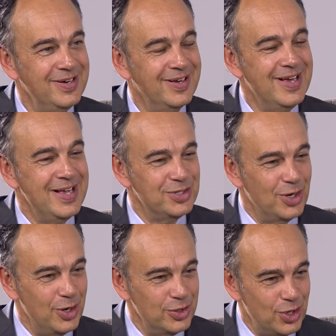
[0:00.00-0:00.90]
Uh, it's,
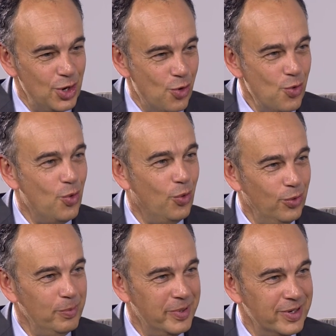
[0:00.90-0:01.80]
a, it's, a, long
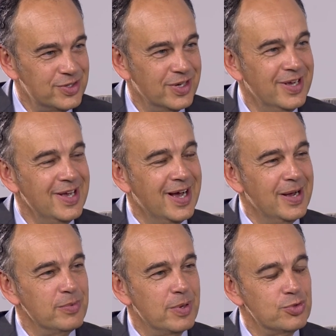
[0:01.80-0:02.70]
haul, but uh,
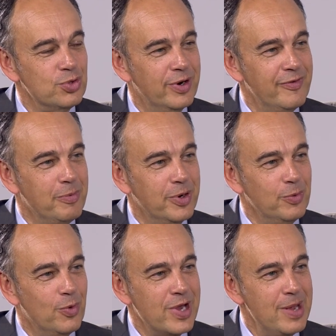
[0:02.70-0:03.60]
I'm, I'm, sure everybody
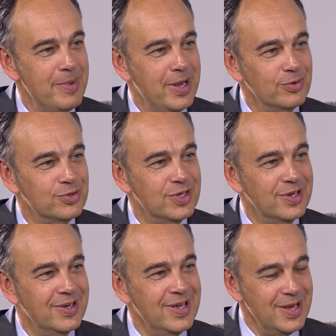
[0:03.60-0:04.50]
will come out
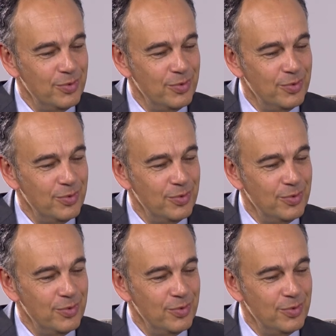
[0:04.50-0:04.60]
uh,